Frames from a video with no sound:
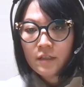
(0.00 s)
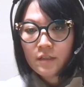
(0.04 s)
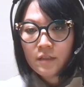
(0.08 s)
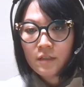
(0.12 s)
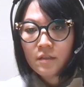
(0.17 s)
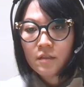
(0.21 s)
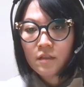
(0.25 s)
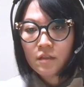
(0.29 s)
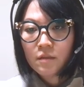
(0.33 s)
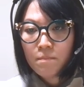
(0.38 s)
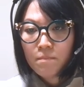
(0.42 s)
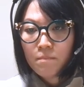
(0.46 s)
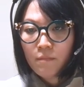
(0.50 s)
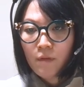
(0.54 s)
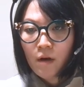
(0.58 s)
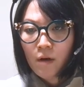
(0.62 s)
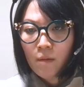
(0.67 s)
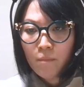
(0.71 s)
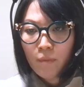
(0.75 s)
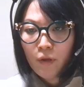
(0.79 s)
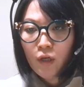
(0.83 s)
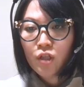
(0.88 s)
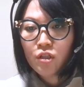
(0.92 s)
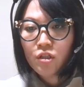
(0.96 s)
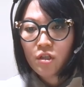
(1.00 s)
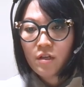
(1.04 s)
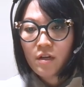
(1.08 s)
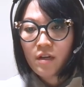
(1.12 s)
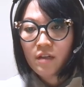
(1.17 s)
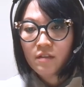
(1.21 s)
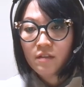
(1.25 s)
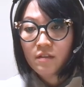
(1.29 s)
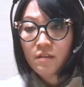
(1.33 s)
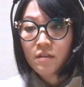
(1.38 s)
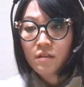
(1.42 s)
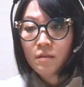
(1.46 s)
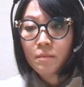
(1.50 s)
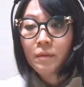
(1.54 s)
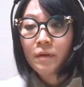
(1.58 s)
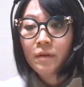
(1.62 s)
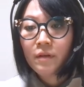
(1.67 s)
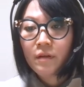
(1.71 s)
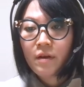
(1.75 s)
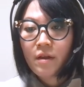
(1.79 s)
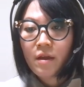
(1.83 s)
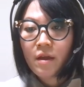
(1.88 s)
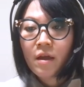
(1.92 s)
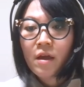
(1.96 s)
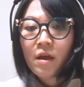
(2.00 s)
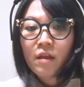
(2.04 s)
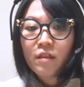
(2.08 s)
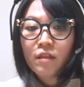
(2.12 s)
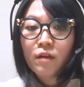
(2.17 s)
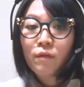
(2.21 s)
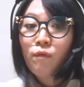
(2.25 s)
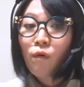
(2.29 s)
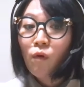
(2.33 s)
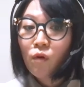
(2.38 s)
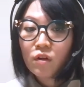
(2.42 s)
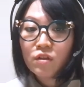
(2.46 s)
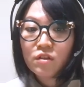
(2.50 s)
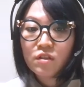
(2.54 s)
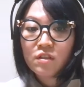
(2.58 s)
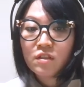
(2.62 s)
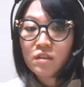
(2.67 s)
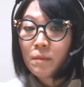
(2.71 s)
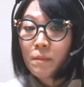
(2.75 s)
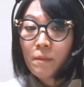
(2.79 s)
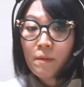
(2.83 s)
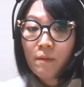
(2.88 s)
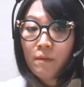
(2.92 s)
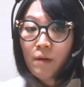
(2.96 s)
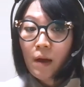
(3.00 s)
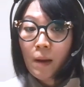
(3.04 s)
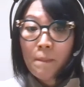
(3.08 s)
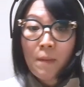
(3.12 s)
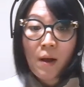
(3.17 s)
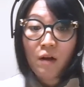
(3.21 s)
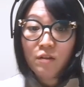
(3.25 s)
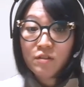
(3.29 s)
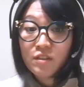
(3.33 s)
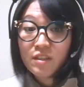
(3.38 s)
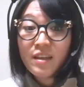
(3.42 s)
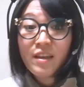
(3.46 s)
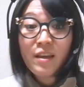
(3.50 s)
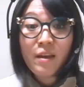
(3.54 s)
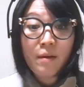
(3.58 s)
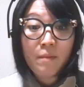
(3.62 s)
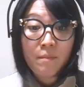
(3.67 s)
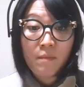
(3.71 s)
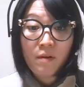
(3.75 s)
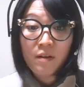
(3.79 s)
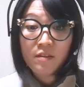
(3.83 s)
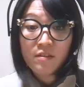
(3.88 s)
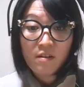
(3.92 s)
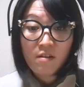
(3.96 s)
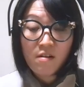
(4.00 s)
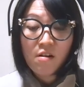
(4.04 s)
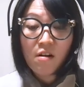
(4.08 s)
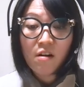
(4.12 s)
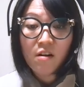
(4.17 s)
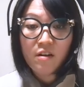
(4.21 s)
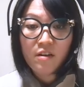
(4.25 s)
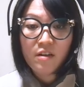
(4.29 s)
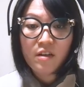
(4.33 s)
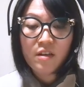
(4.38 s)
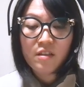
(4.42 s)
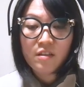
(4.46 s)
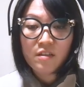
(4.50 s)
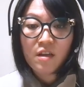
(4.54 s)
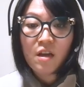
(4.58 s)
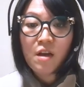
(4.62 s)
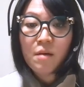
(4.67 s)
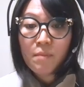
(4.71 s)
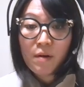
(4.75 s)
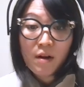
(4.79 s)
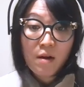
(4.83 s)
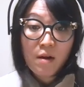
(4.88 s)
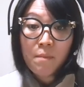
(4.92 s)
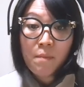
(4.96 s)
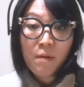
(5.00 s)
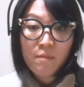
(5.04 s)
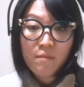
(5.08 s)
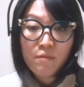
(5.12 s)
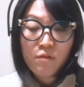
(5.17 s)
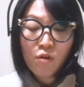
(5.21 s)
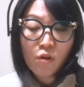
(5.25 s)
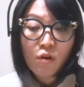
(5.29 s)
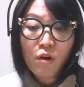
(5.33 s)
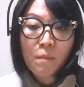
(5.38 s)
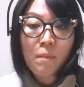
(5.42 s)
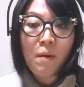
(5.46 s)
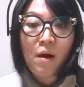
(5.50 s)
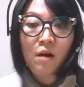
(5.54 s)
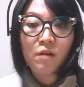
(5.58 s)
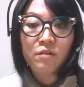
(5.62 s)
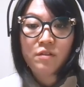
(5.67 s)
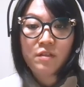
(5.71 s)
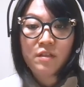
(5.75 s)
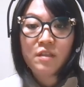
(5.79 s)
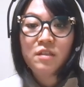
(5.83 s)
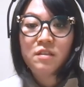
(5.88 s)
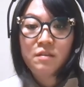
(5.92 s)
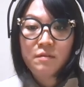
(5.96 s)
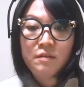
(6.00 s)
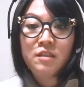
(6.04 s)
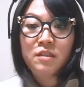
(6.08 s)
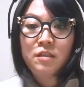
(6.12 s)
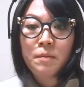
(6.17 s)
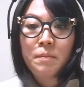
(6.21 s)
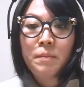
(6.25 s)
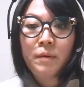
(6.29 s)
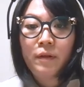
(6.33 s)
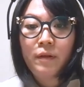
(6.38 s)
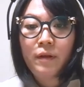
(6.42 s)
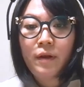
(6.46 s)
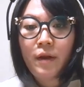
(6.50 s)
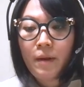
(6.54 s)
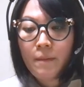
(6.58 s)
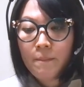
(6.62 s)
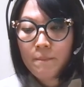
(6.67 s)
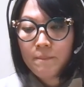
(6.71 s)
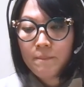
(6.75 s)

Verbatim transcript: see this um, person has a disability. The focus is about him as an artist, but ab not about his disability.